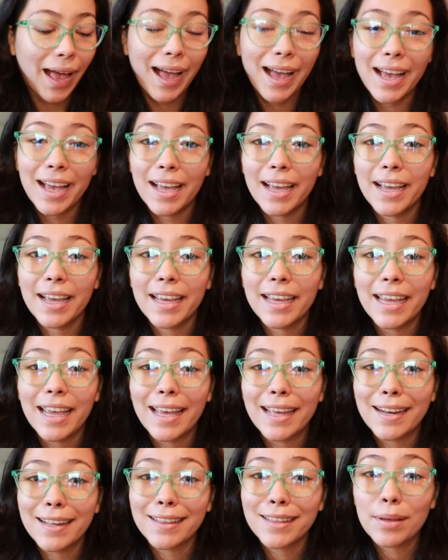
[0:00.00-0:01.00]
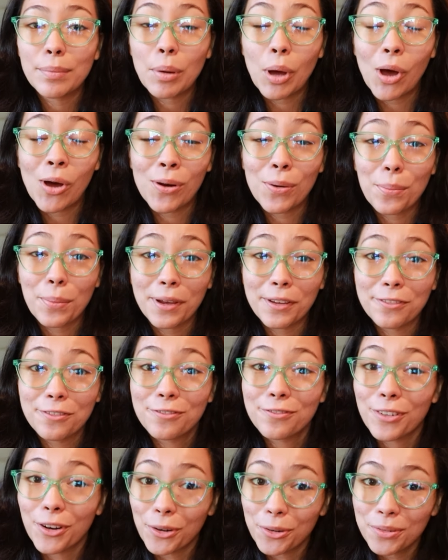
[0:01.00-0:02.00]
I edit them on my
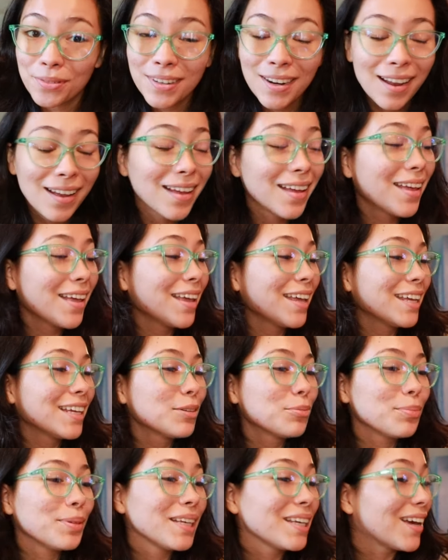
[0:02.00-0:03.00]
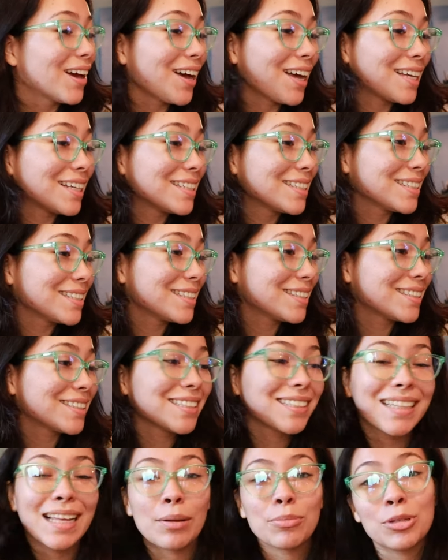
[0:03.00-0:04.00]
phone because
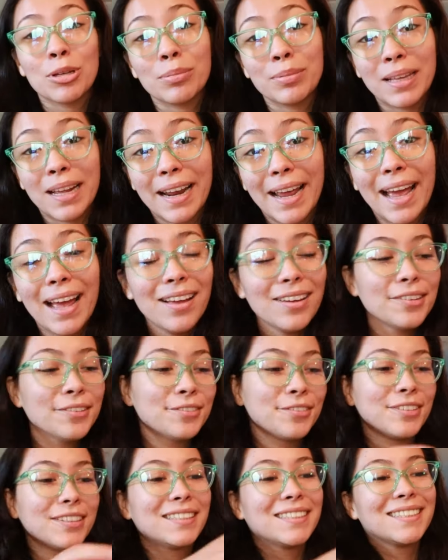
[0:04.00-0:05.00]
the laptop that I have,